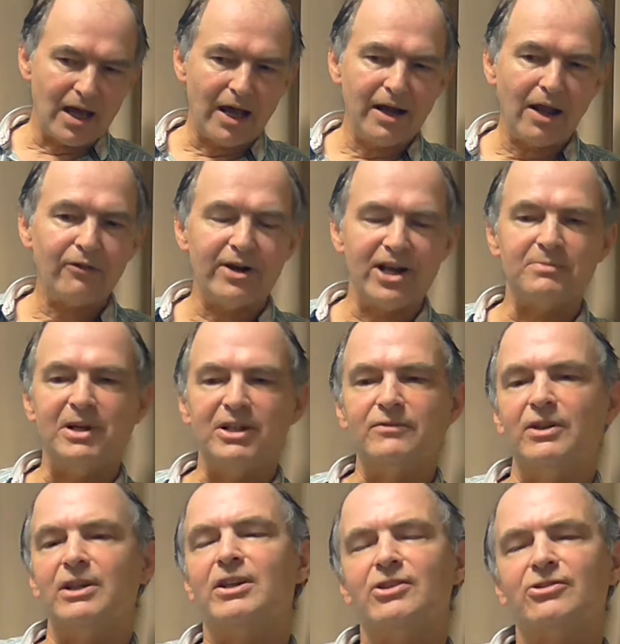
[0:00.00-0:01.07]
Another aspect
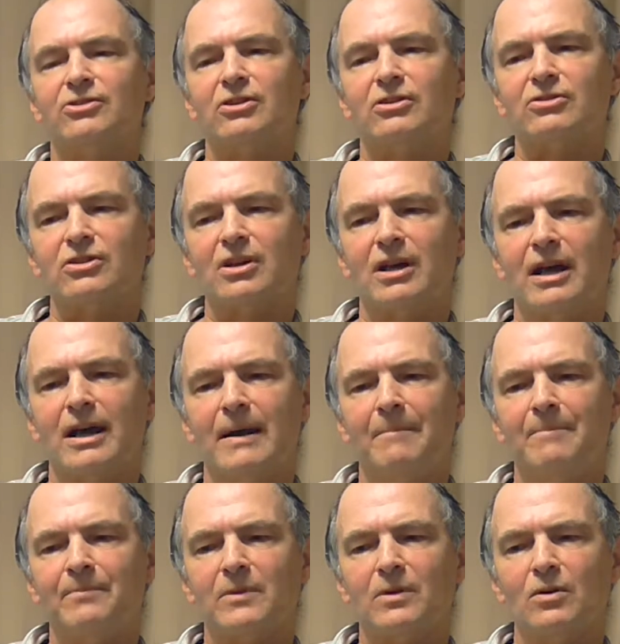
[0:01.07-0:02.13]
of it is that
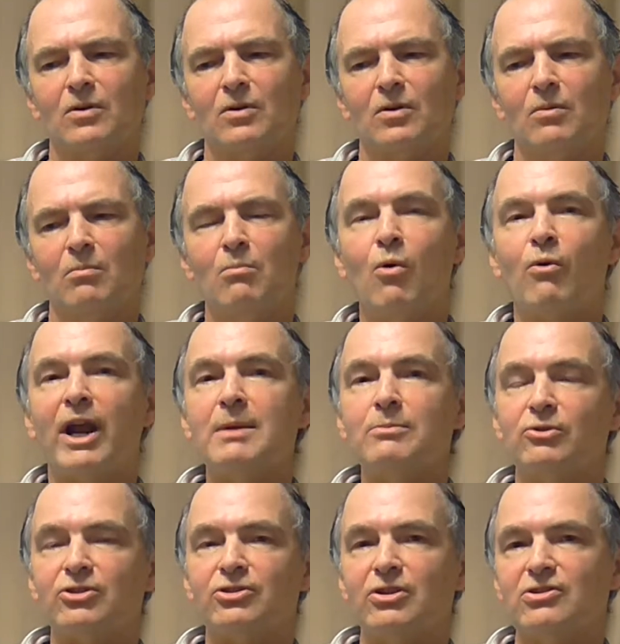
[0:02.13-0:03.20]
more
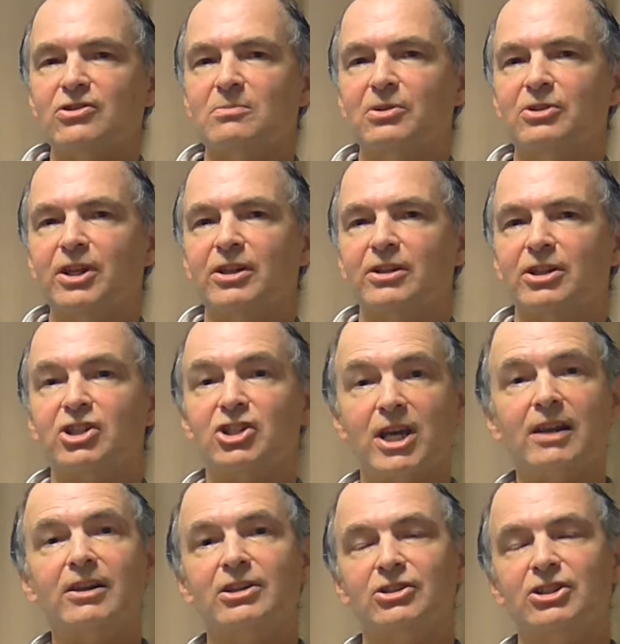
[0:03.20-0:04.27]
able students in particular
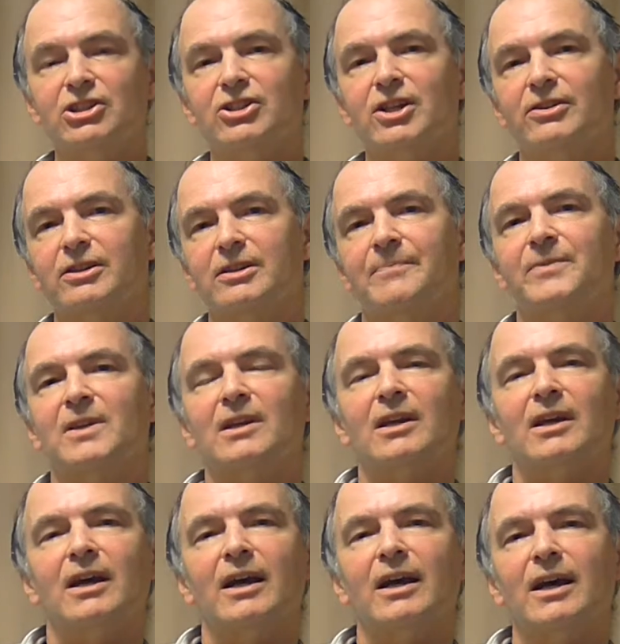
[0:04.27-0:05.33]
challenge each other.
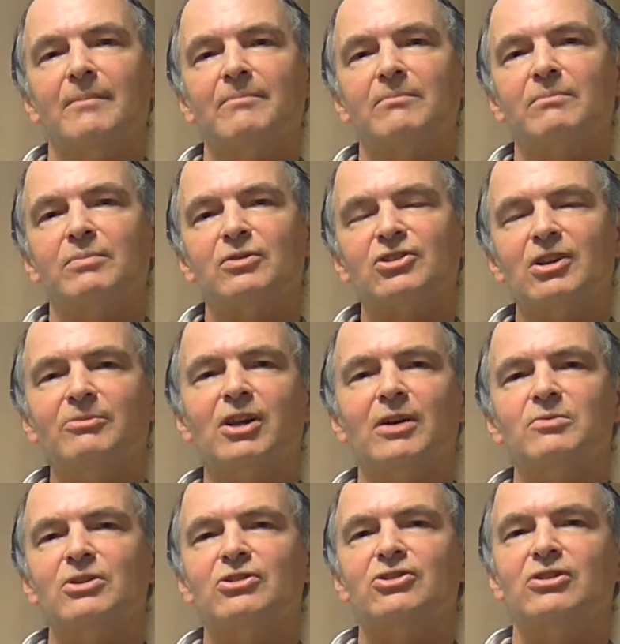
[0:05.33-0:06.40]
But
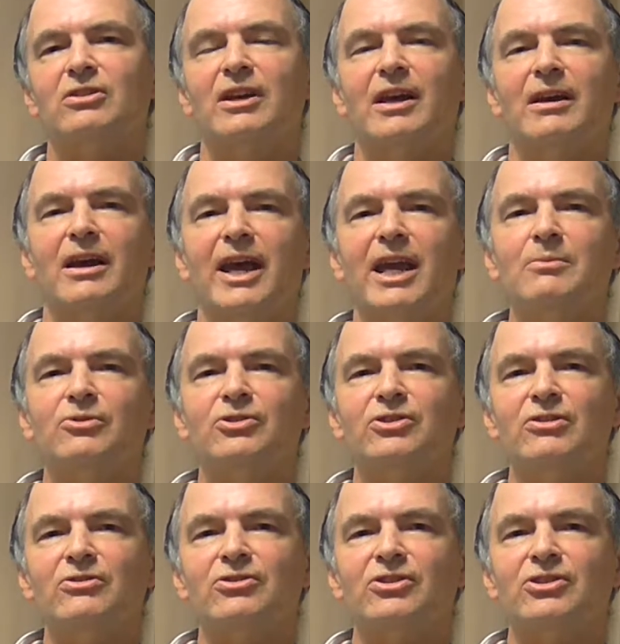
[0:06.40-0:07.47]
sometimes when able
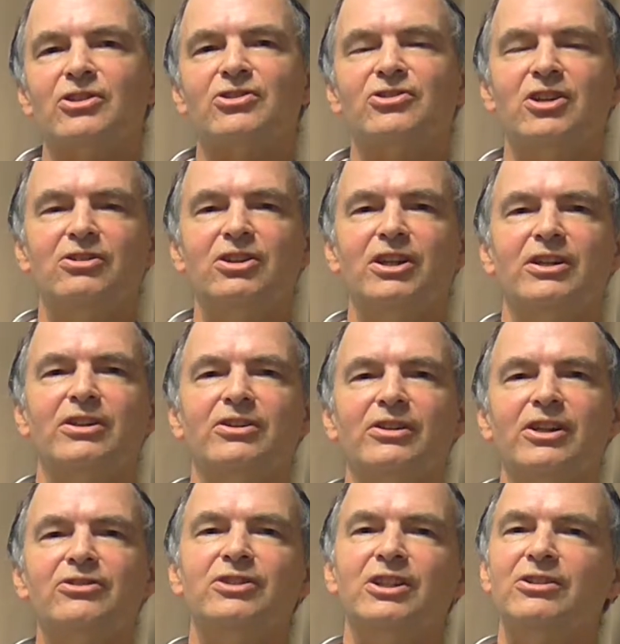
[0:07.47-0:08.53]
students are just sitting
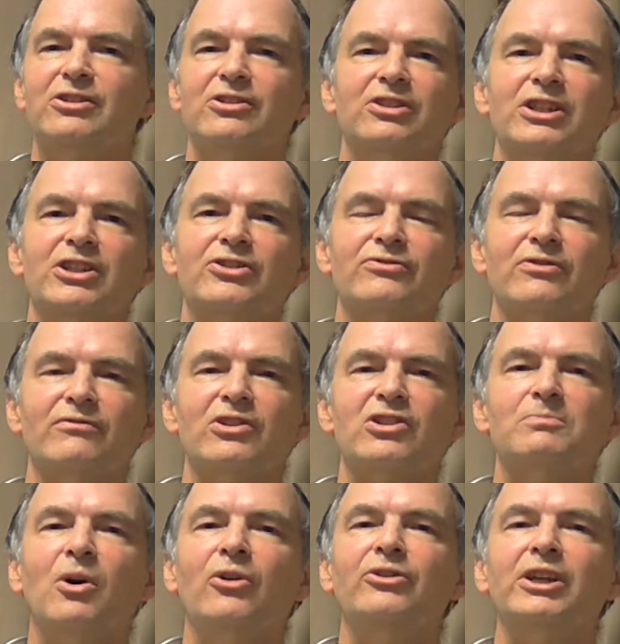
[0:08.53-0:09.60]
and listening to the teacher and
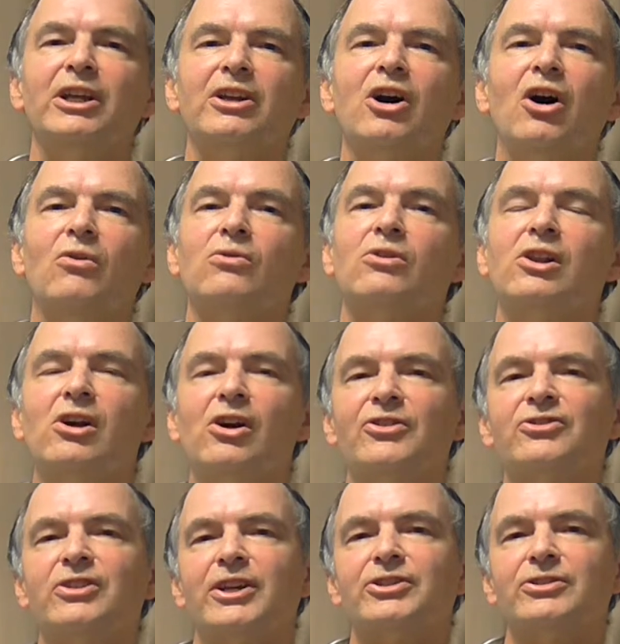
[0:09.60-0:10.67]
responding in whole
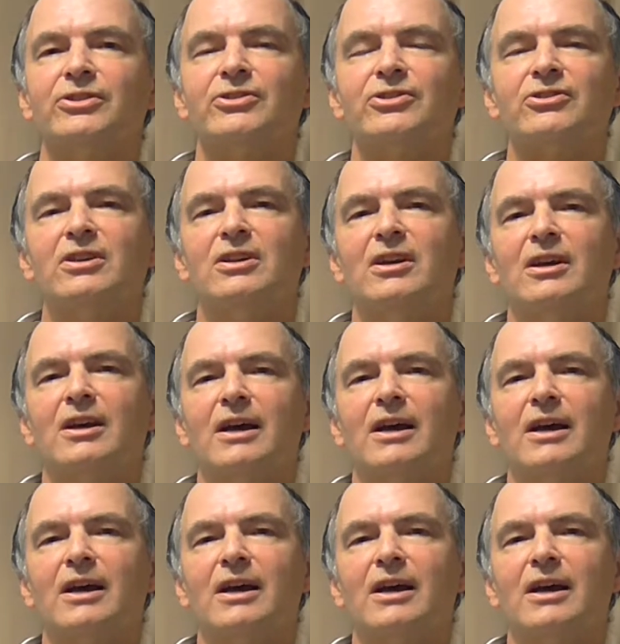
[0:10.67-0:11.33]
class sessions,